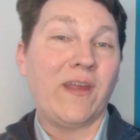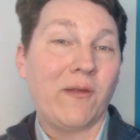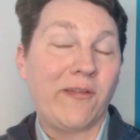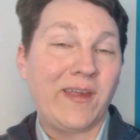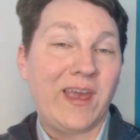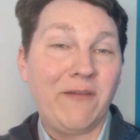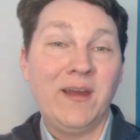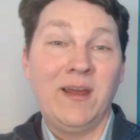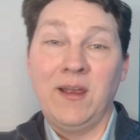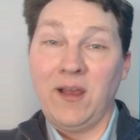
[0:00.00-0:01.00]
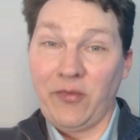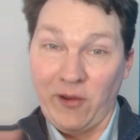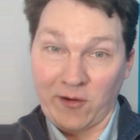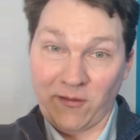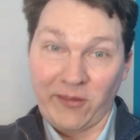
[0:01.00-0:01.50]
receive,
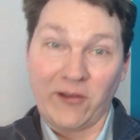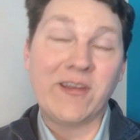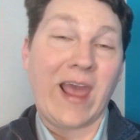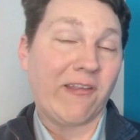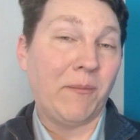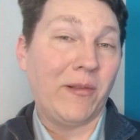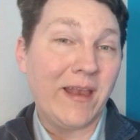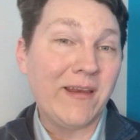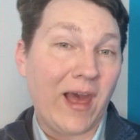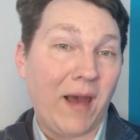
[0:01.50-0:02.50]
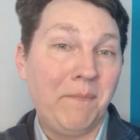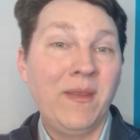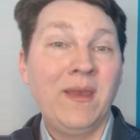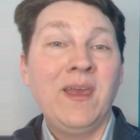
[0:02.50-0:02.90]
they're considered taxable income,